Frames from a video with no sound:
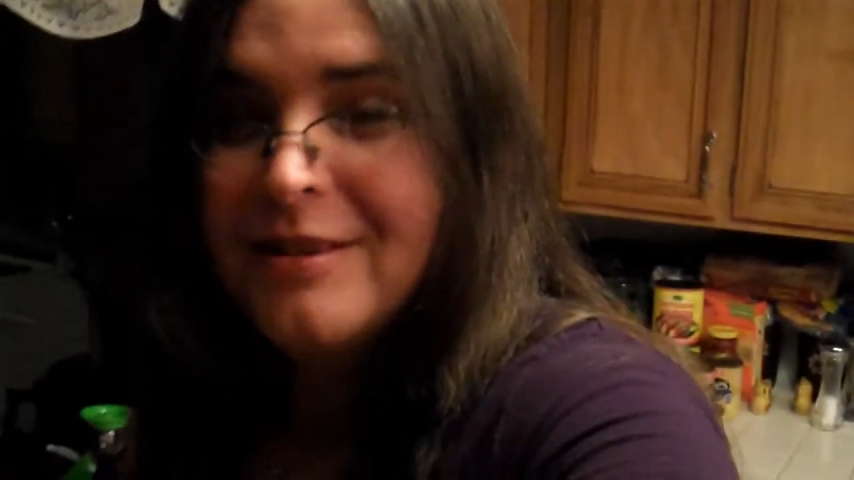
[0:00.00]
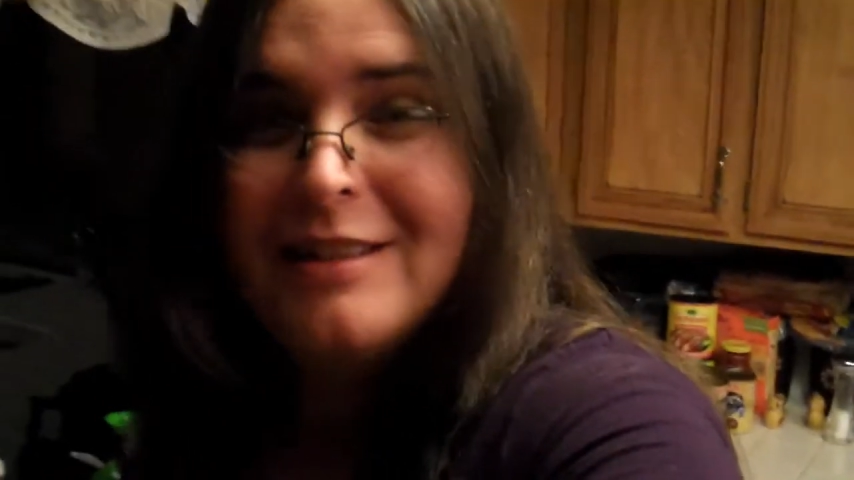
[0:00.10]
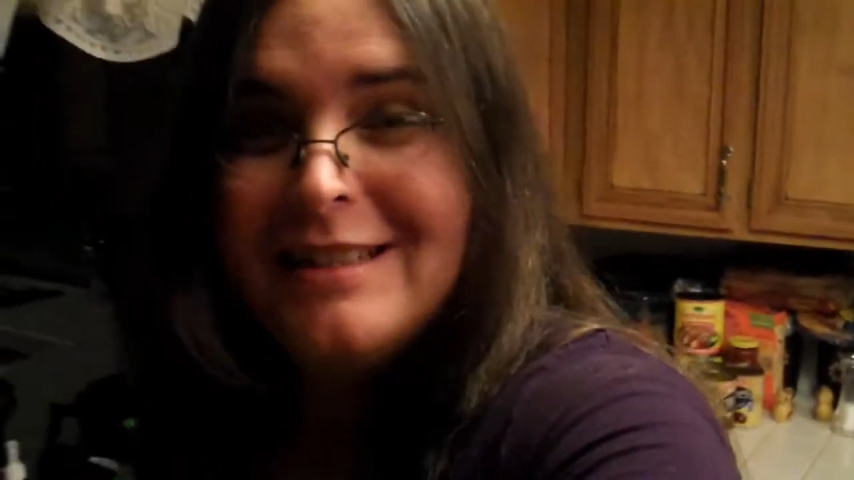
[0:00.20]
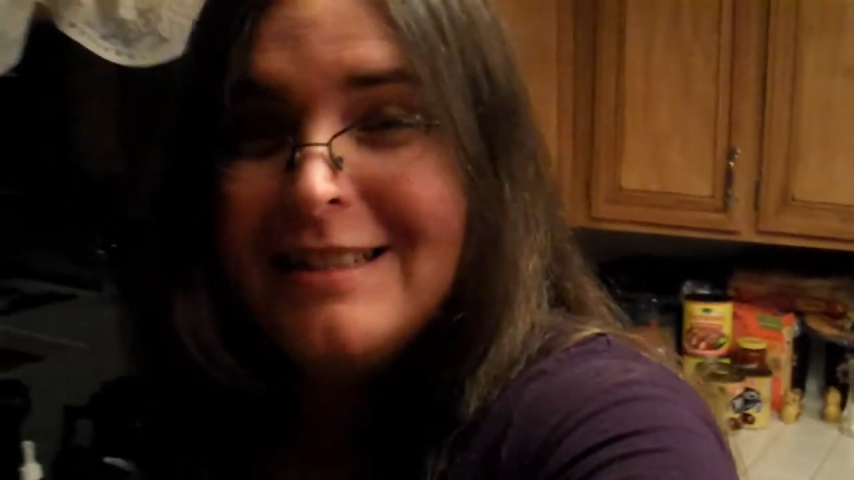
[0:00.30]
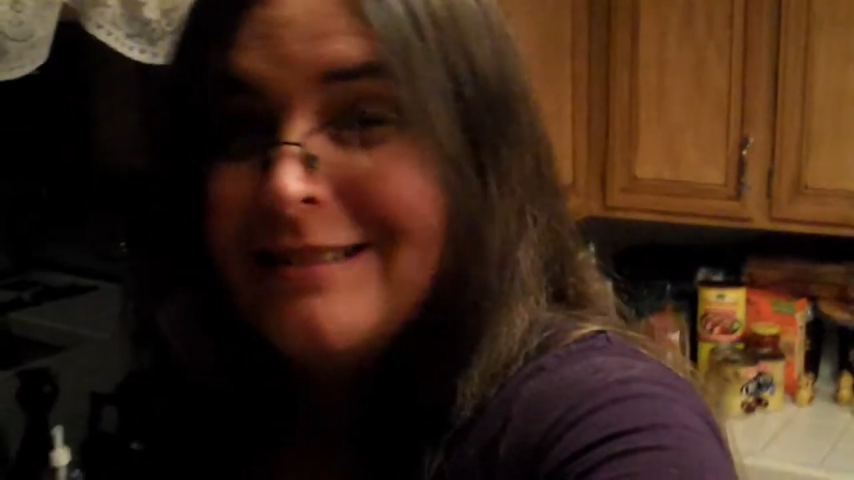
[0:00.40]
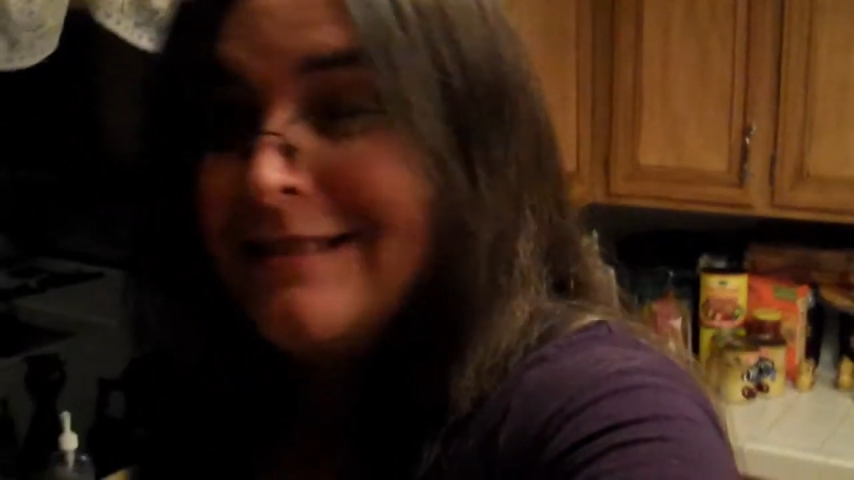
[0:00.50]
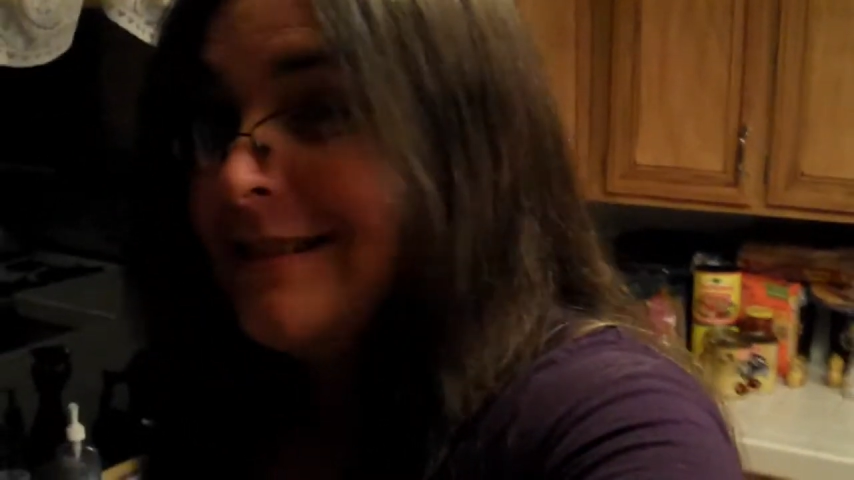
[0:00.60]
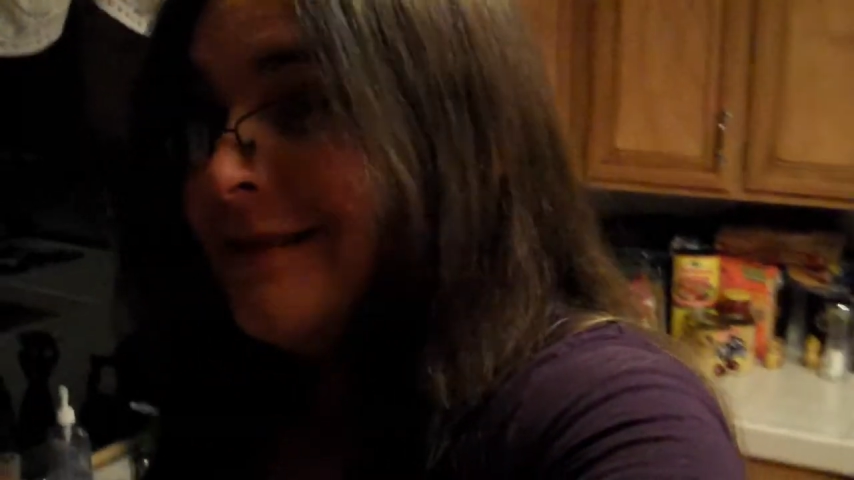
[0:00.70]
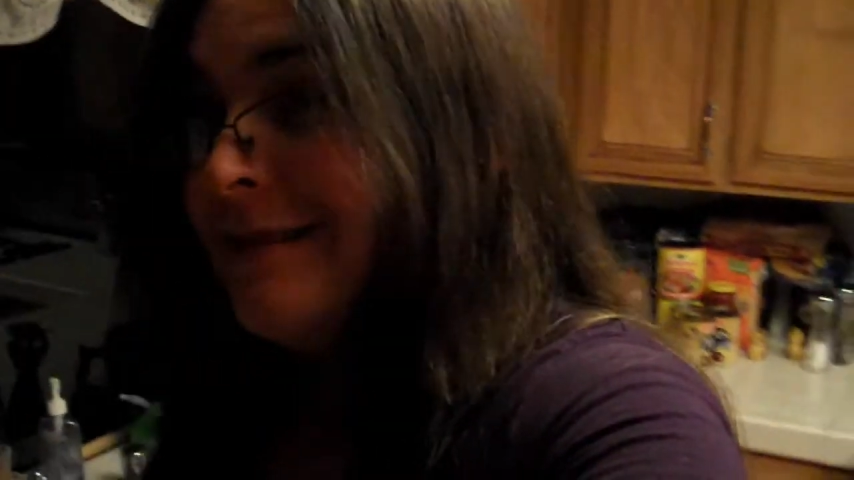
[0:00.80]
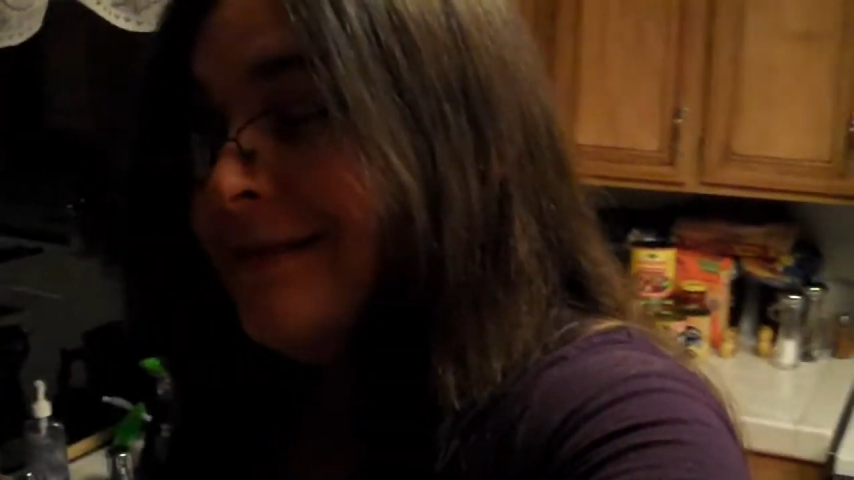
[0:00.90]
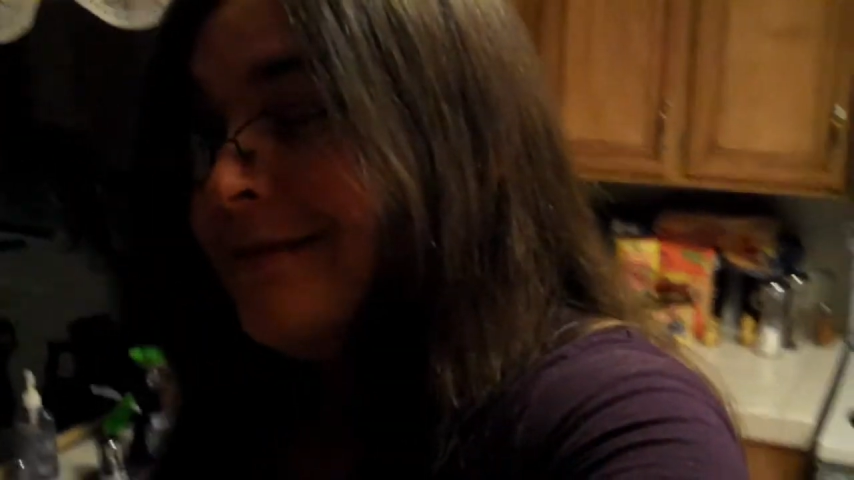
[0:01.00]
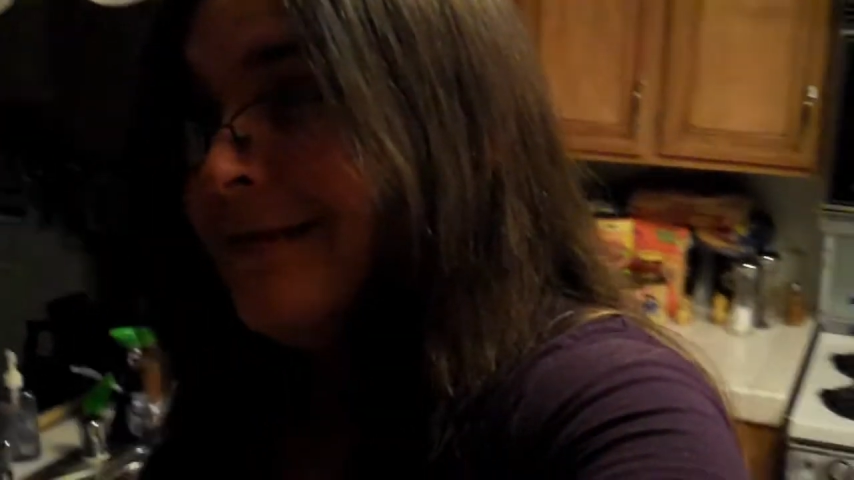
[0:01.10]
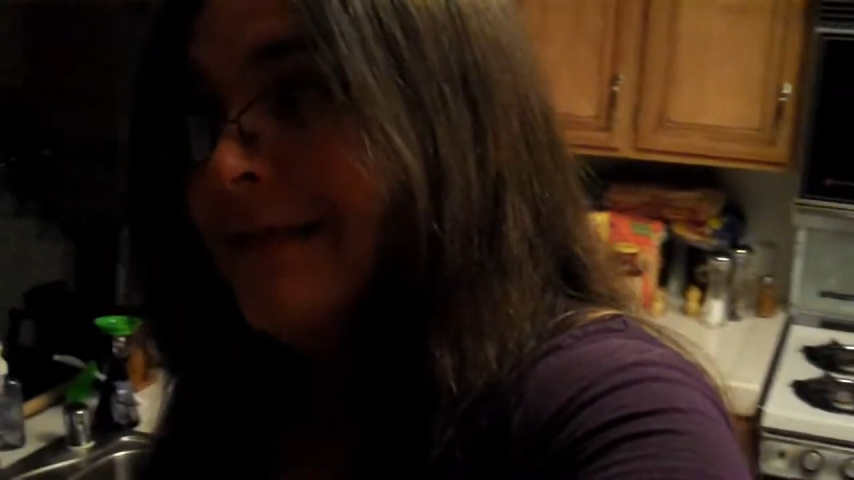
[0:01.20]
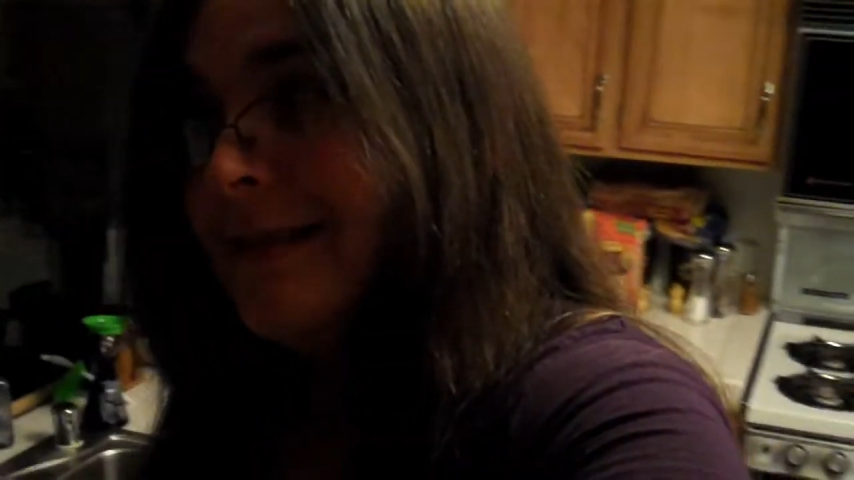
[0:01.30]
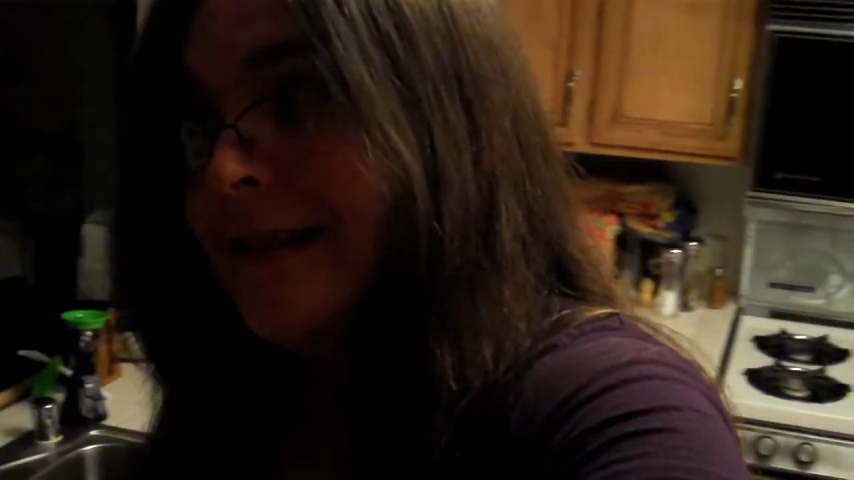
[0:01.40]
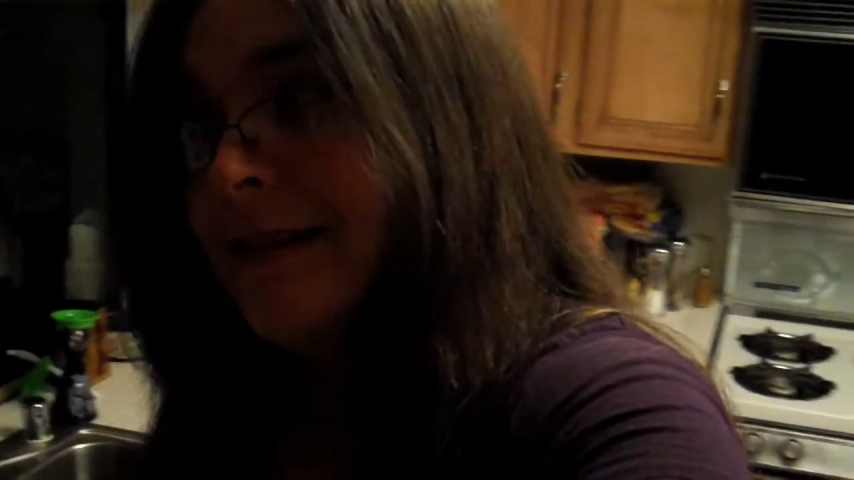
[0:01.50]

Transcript: gonna see how it's going, you